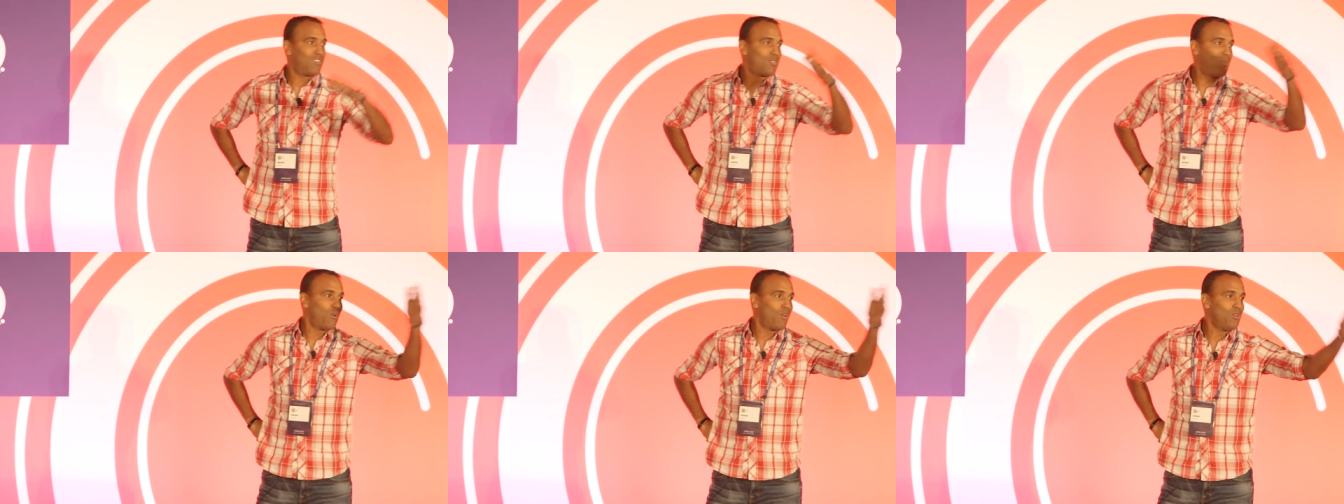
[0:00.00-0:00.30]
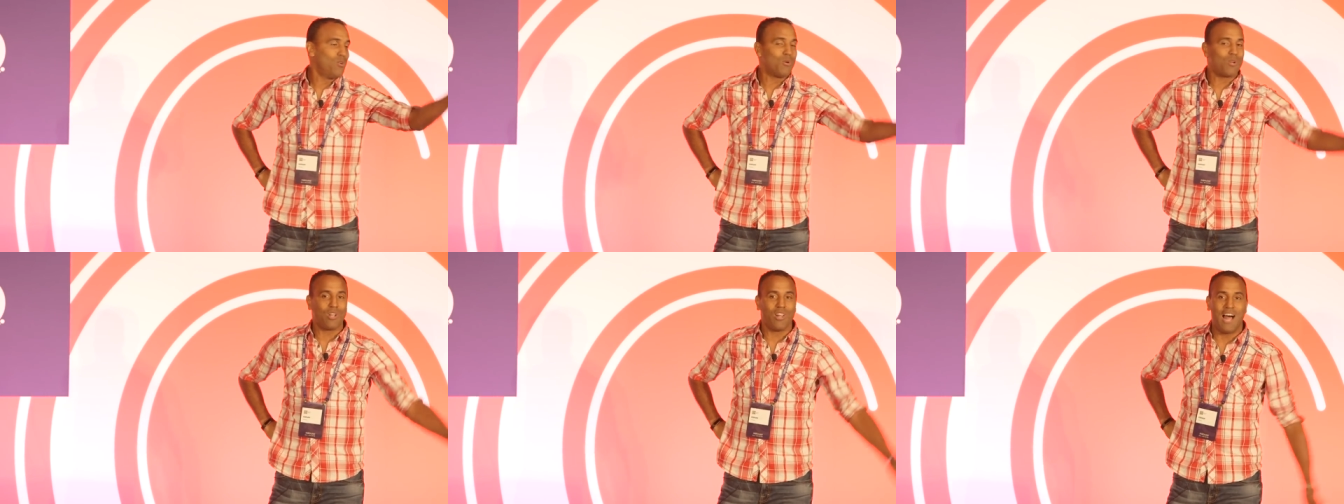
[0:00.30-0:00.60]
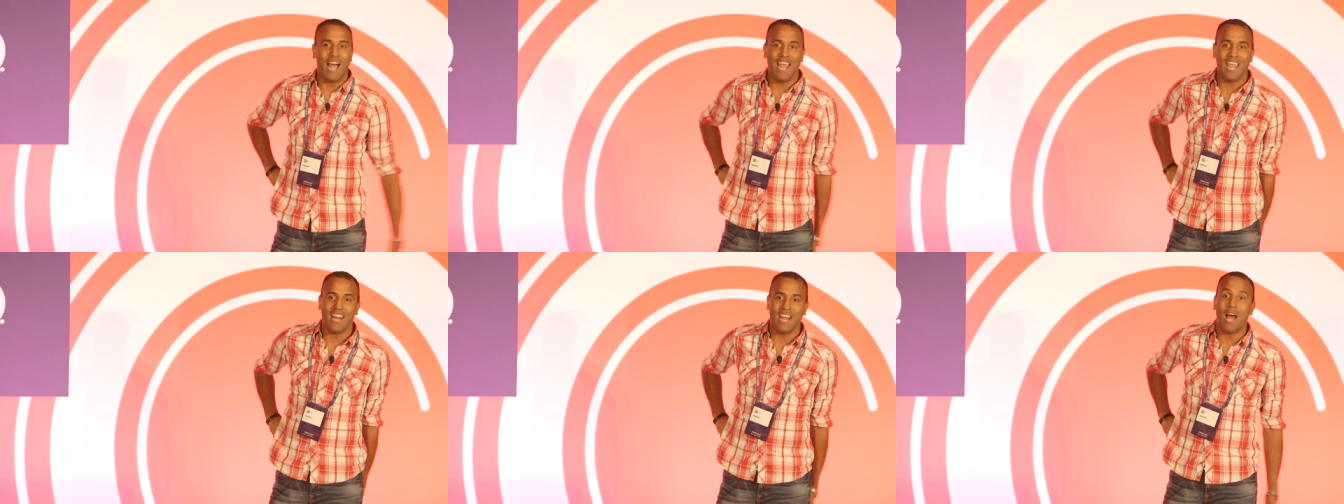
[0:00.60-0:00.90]
to, to a new
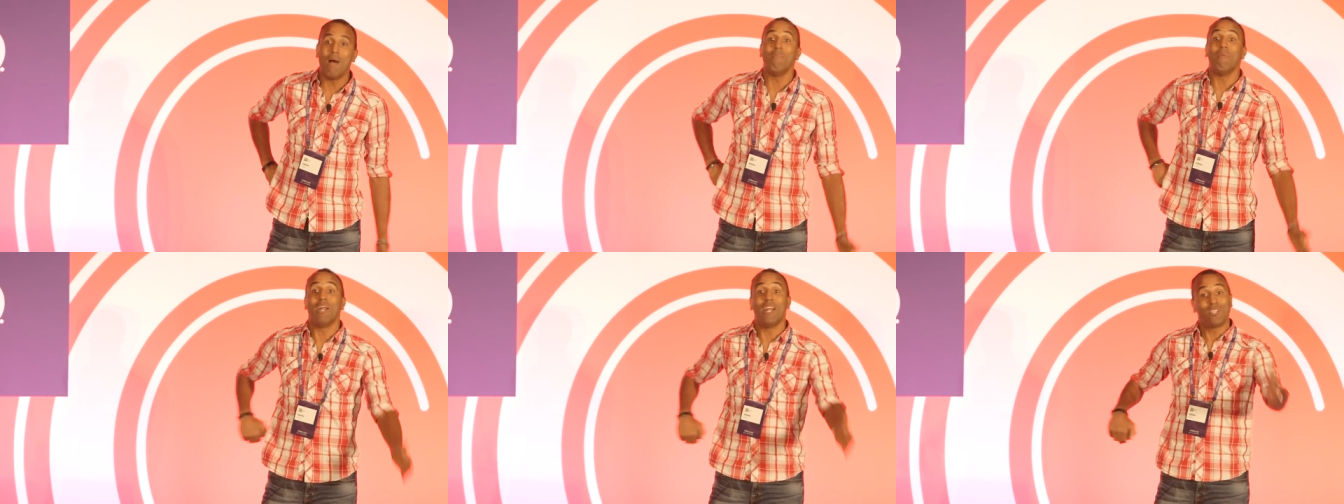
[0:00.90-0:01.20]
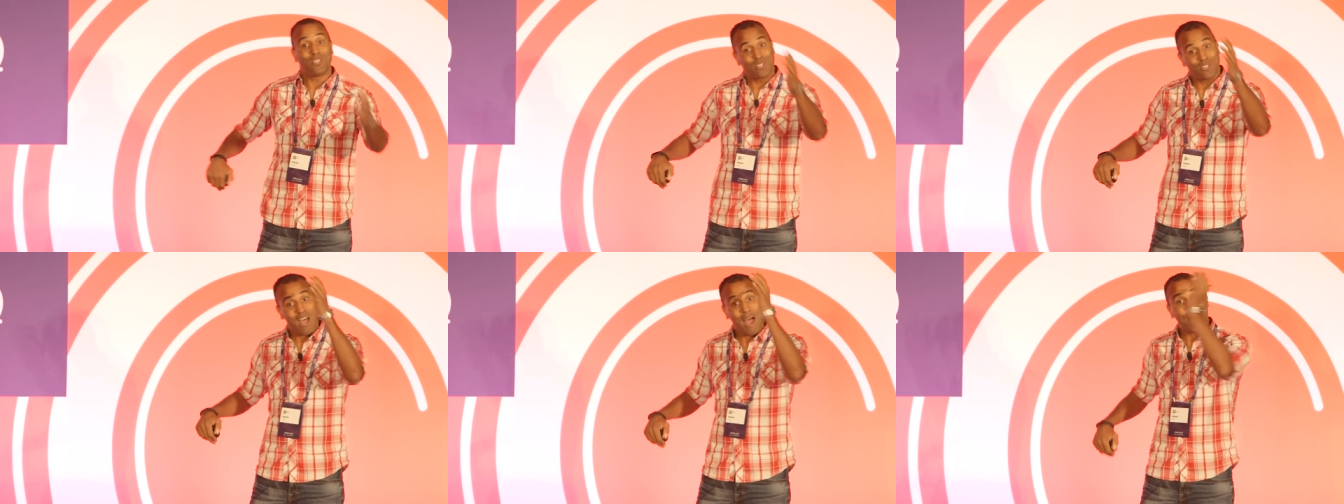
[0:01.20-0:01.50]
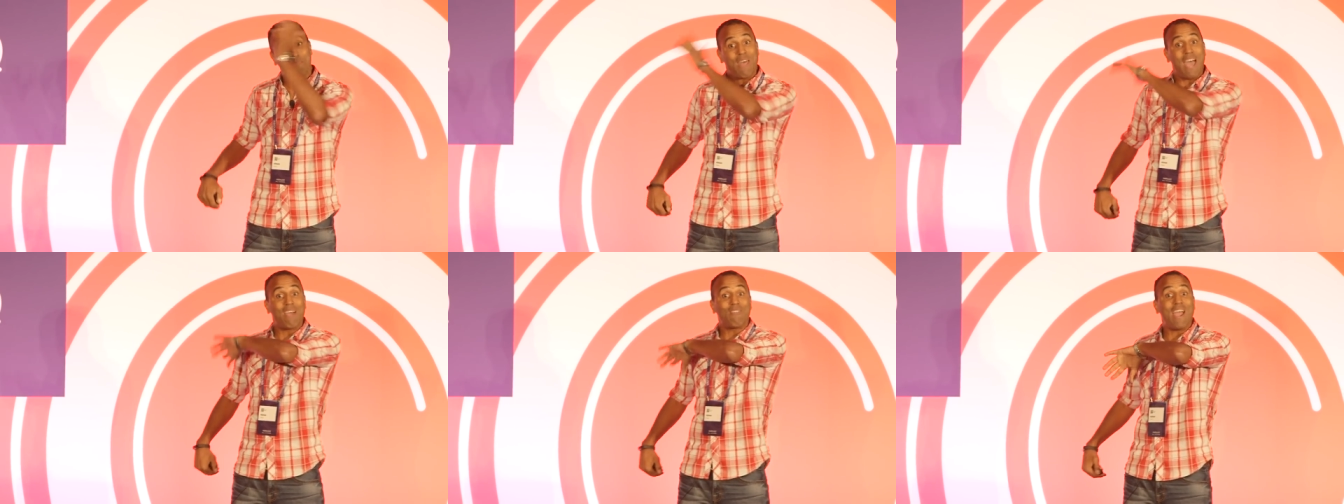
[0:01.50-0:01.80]
client. I'm going to
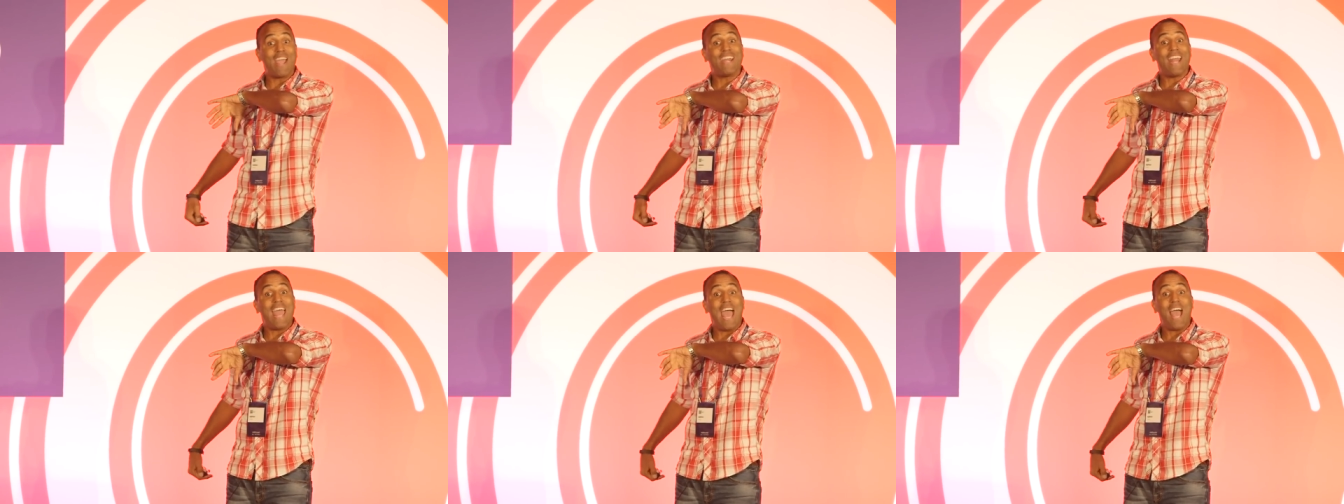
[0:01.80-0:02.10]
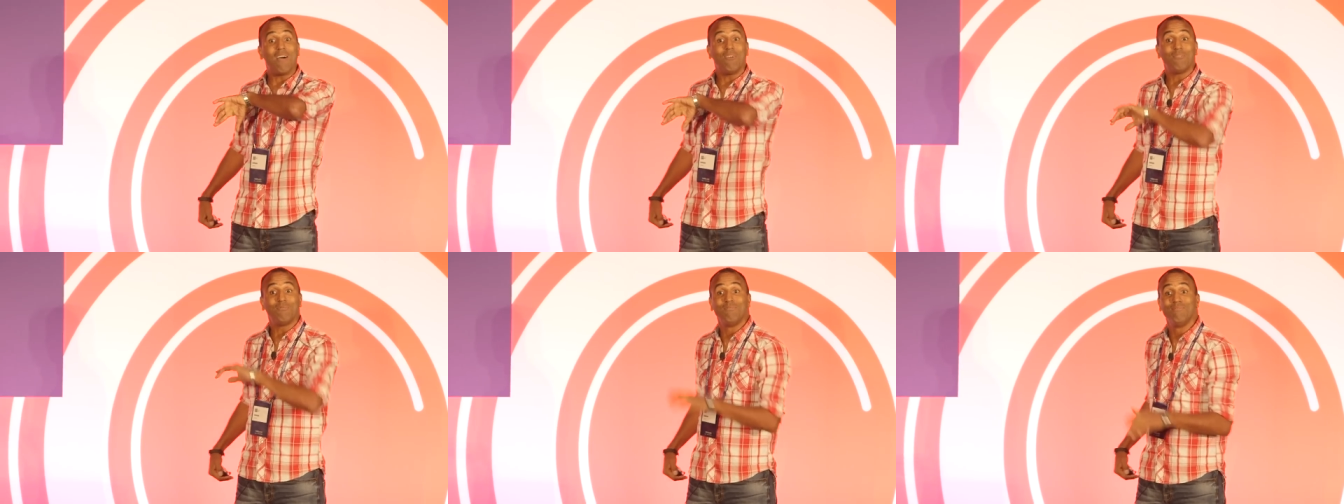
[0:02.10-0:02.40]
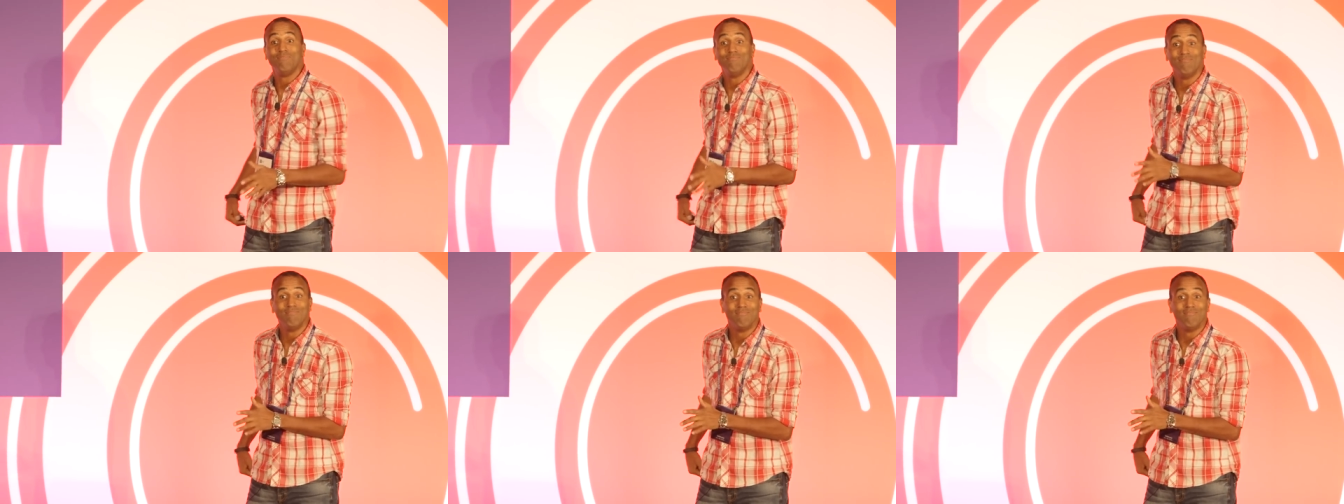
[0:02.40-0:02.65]
stop that right now.